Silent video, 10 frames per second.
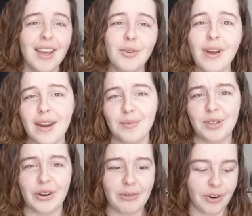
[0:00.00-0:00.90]
Random
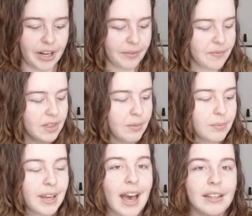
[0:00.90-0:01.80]
story for you.
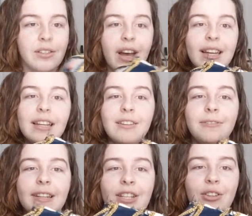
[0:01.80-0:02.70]
But yeah, so I need to
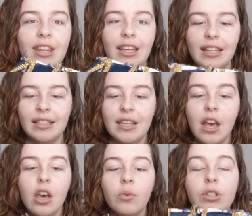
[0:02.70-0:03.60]
finish these,
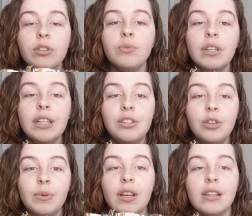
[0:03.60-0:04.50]
which is really
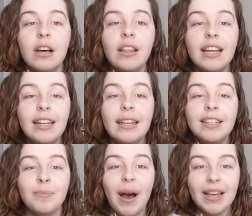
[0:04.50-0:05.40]
stupid because all I need
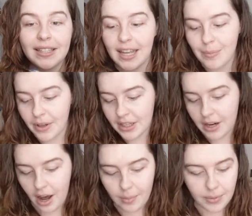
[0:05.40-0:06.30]
is bias tape on the
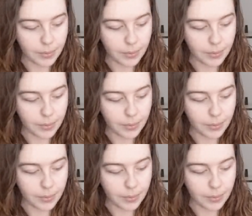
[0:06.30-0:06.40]
top.